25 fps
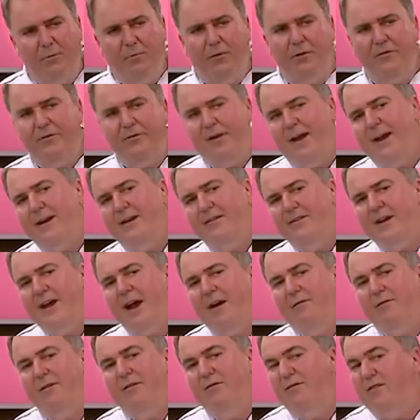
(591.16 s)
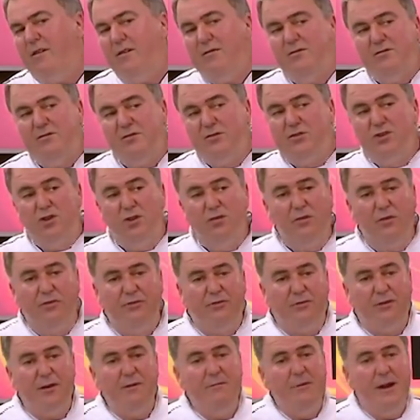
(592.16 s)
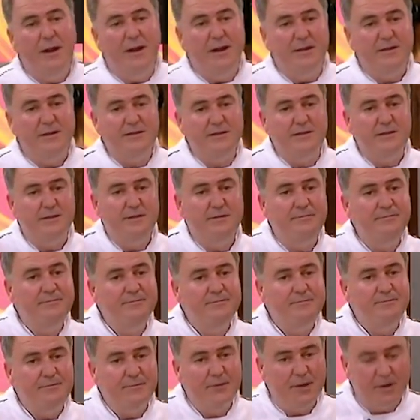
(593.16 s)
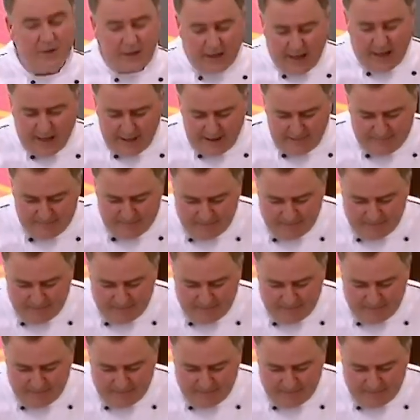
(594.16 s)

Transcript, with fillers: to put that in the oven for 2 or 3 minutes, okay?